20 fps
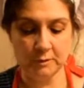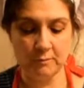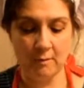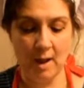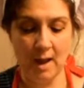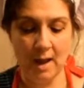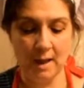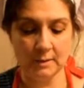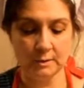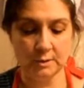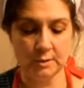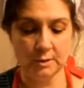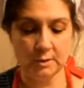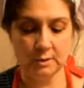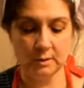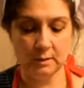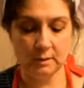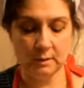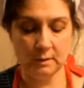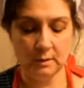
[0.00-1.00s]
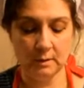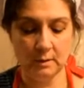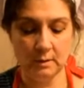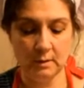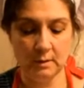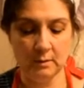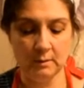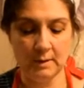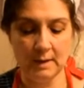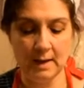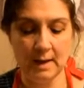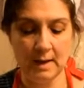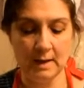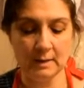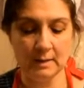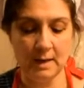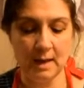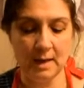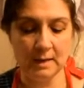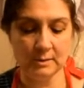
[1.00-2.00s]
scratch. You know, they
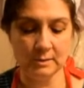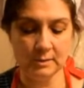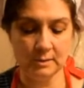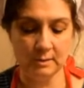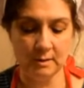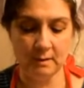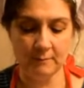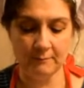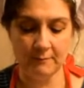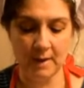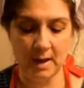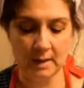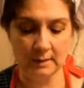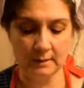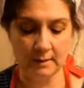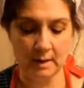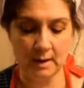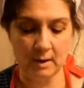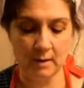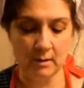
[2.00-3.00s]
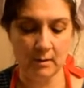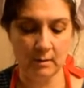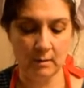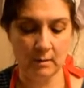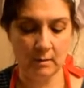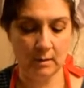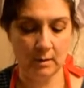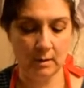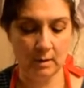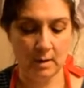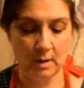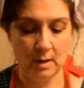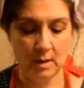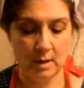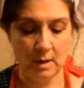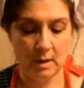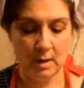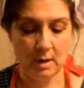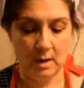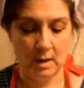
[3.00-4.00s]
got a lot of stuff out there
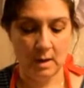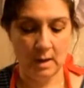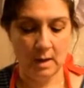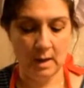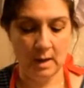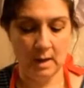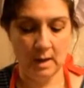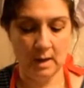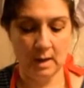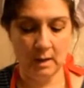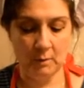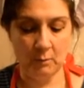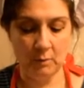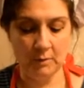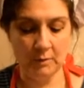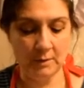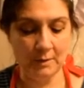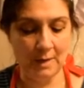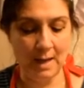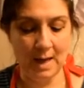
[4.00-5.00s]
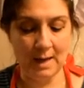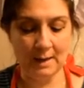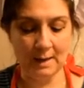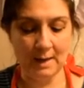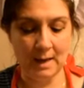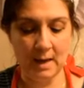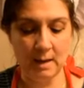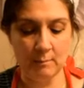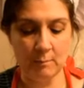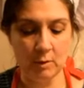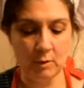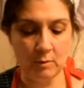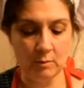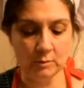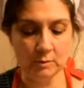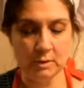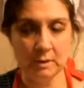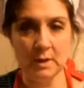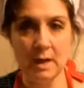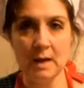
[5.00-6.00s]
and with a lot of
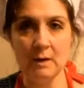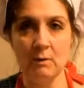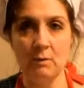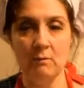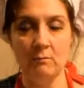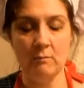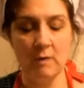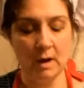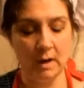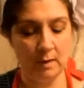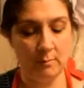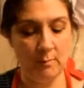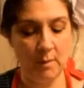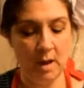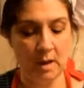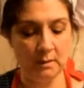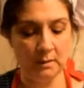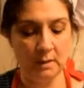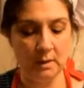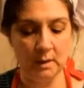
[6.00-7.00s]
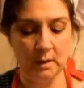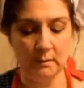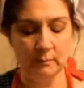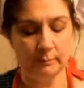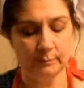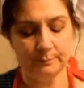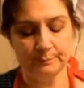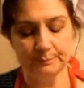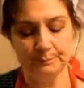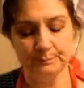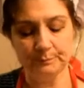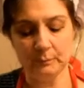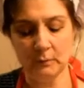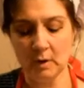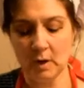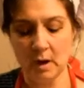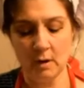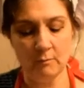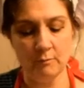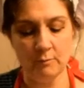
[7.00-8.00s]
chemicals, and I don't recommend it.
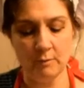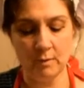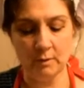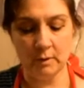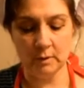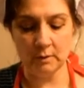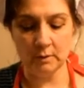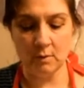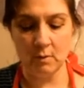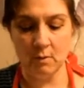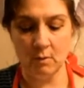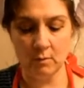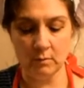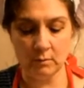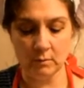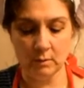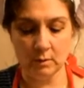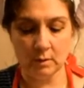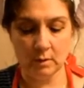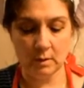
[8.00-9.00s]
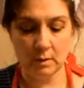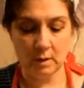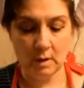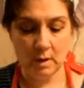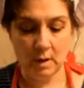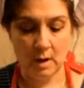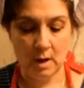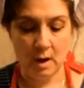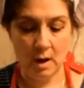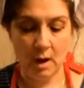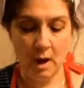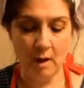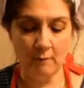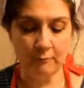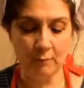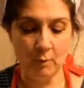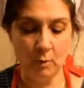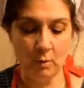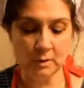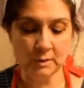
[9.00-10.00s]
I really don't.
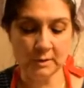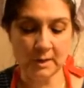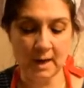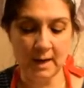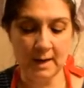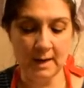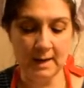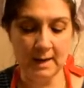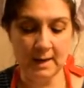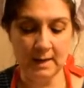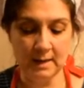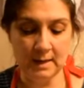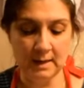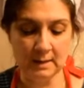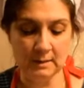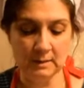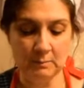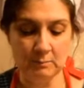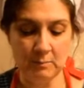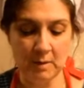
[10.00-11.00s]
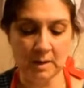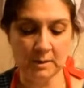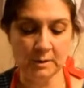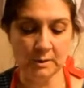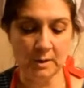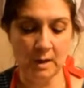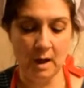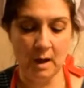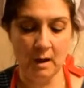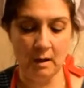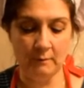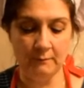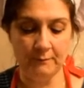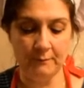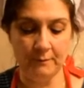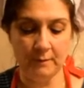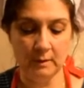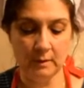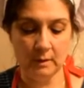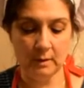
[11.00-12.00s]
Of course I eat it
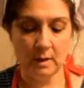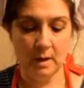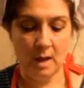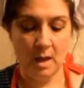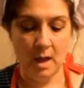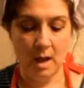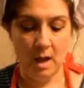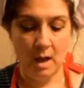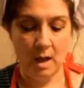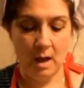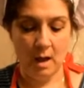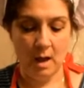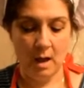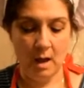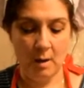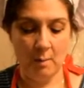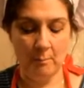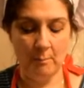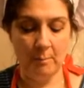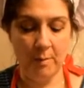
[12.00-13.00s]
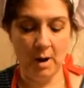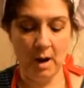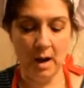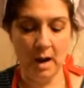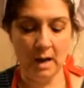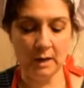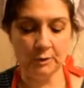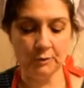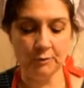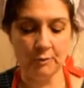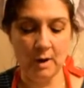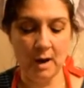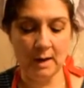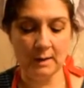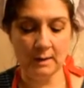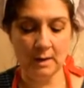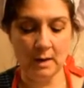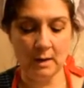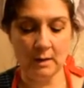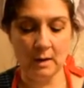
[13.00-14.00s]
myself, but I
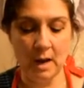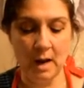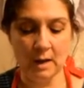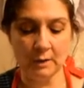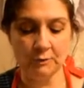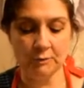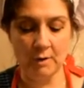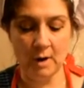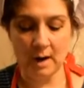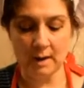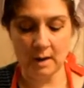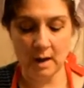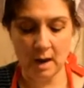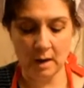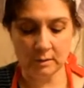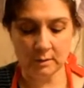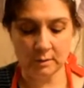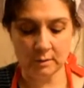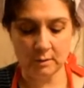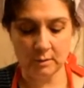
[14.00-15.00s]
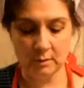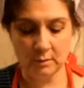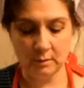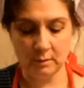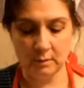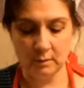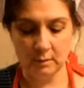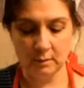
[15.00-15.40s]
try not to